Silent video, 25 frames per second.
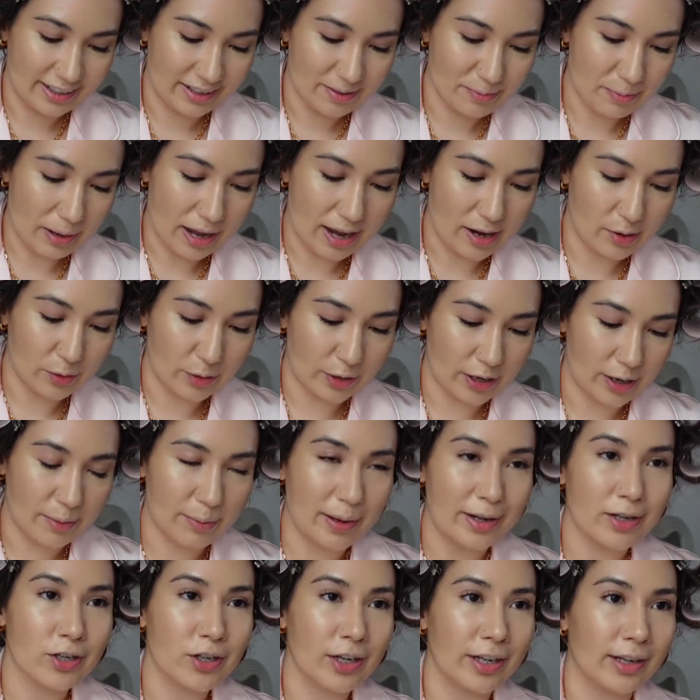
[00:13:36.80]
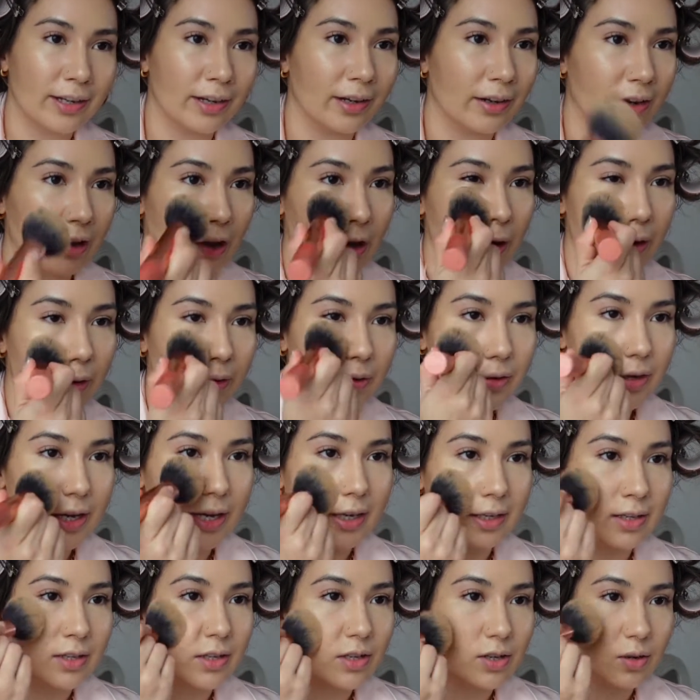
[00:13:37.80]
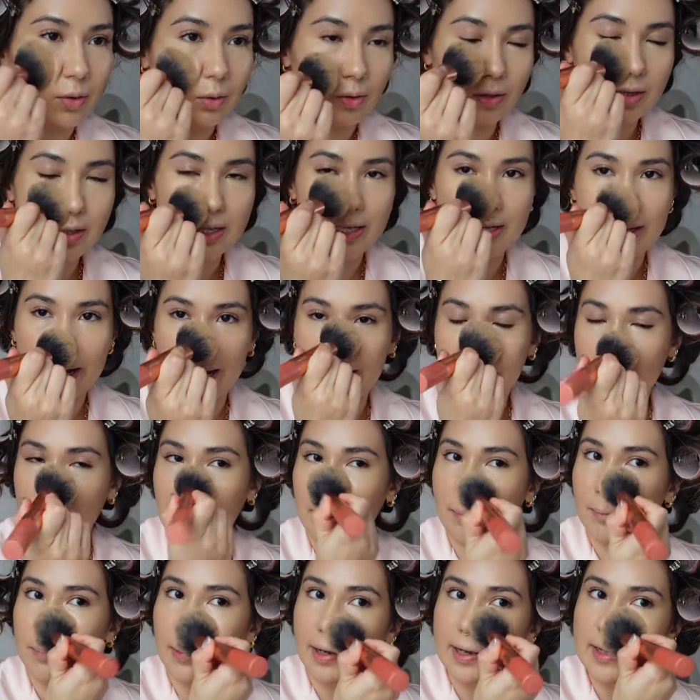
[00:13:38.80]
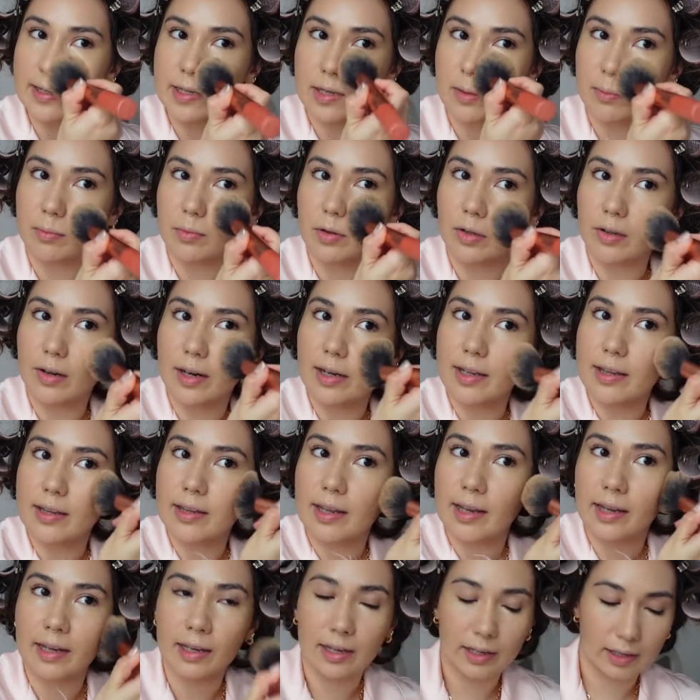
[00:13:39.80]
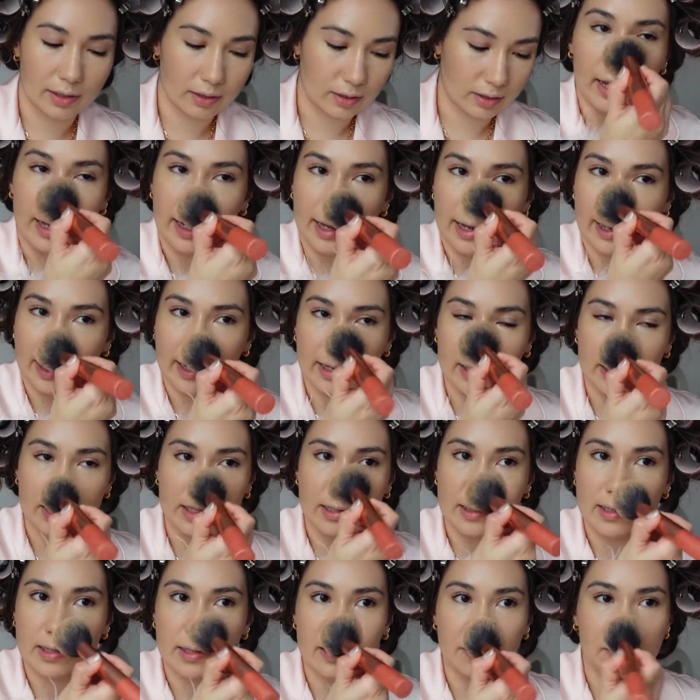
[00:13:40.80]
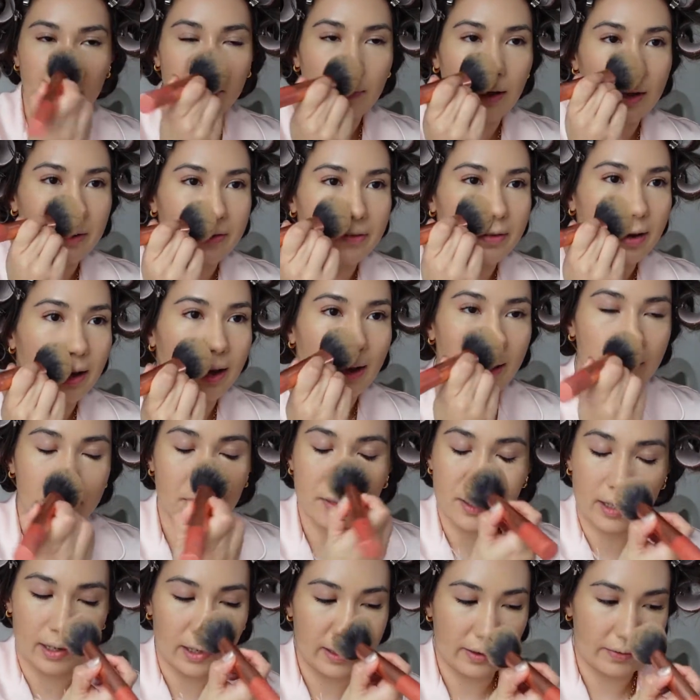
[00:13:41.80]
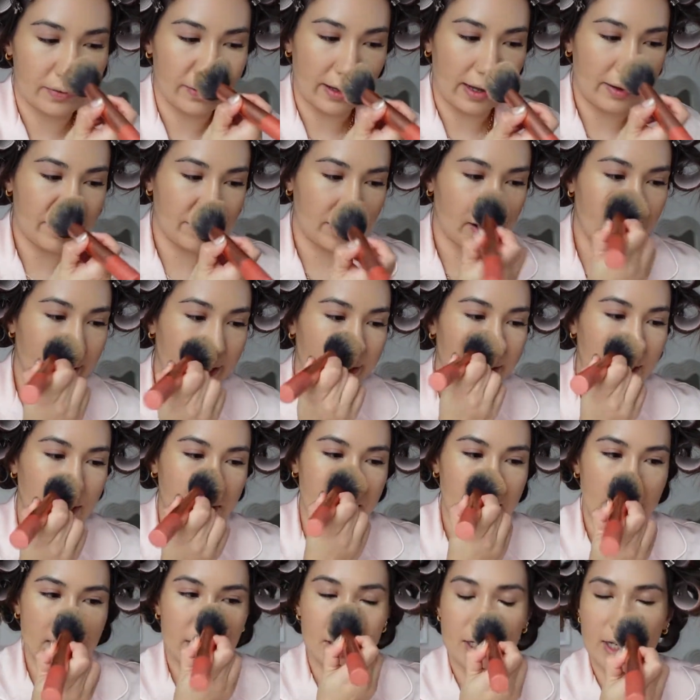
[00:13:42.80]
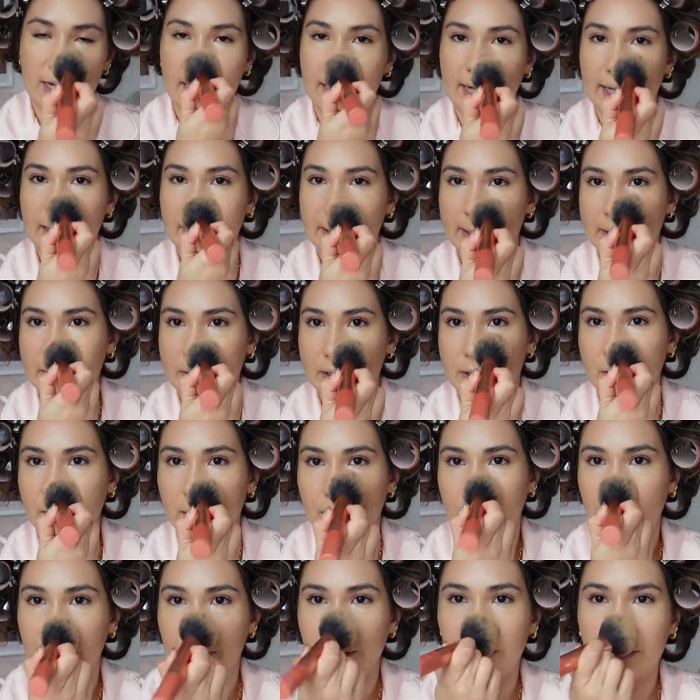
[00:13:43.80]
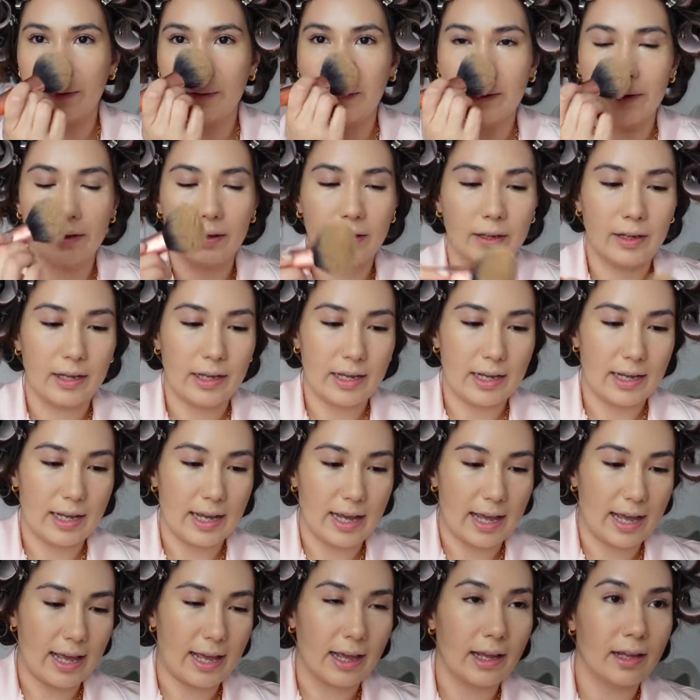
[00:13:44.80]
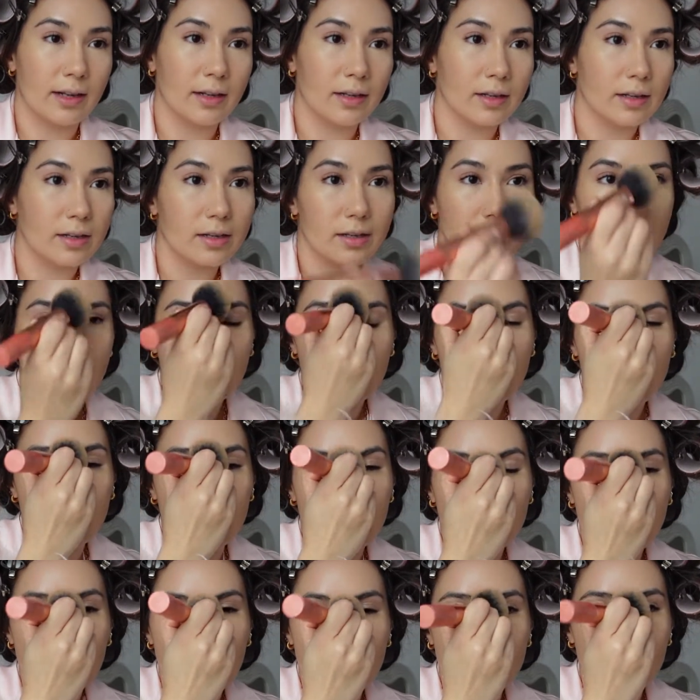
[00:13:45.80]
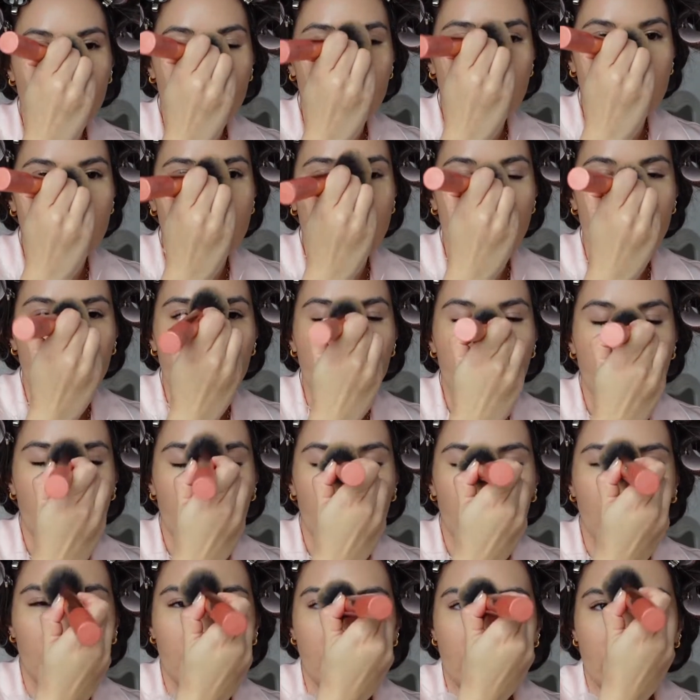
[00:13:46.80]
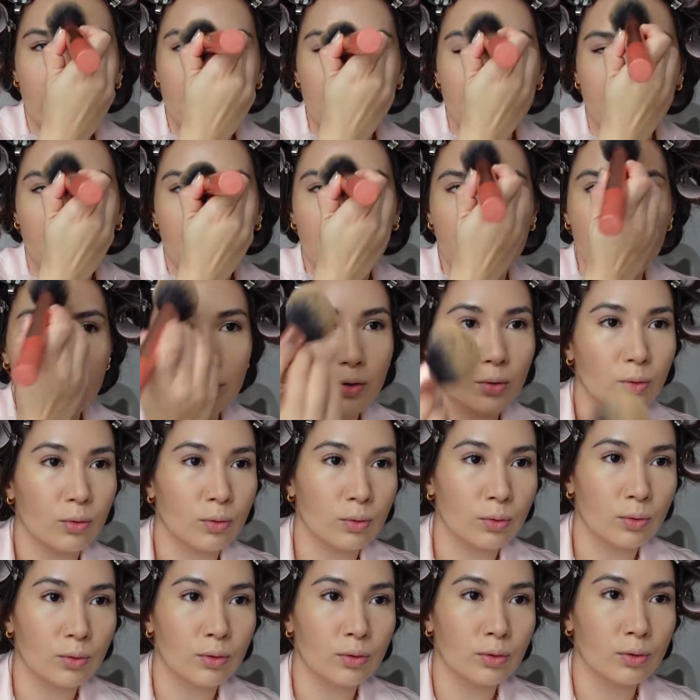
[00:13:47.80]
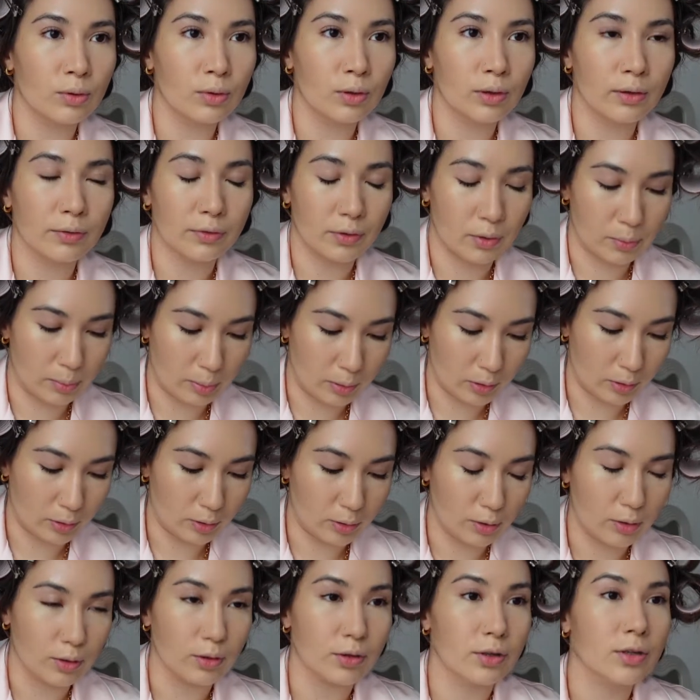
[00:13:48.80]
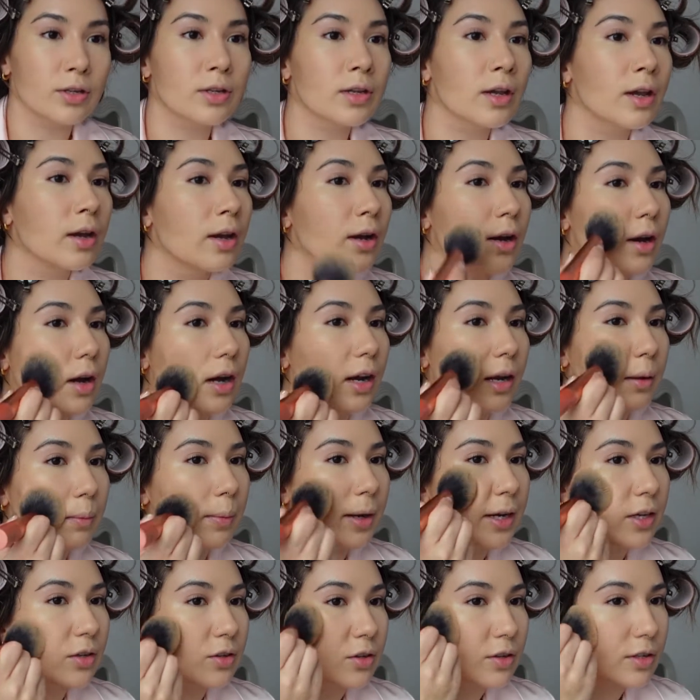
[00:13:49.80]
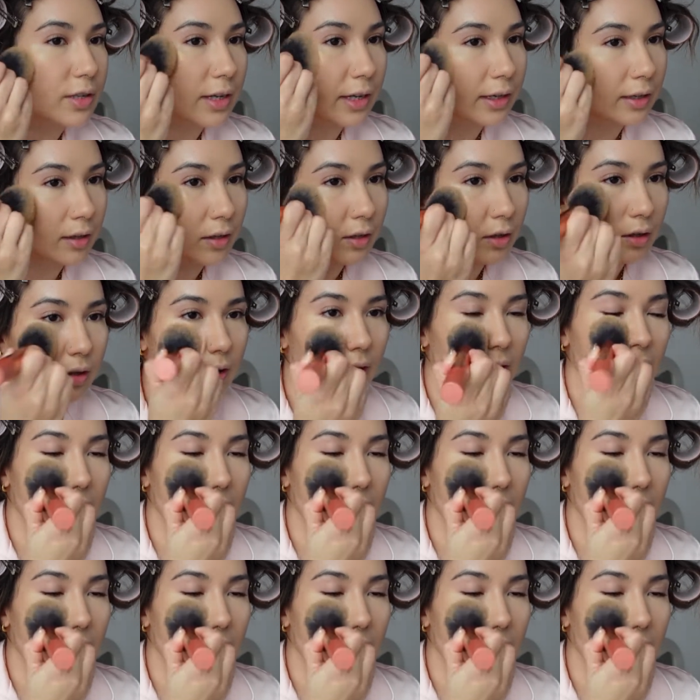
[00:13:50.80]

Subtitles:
powder. I'm actually going to go in store today and buy some more. I think it is my absolute favorite. I use the shade 2 and it just is so good. It blurs all of your pores and it makes your skin look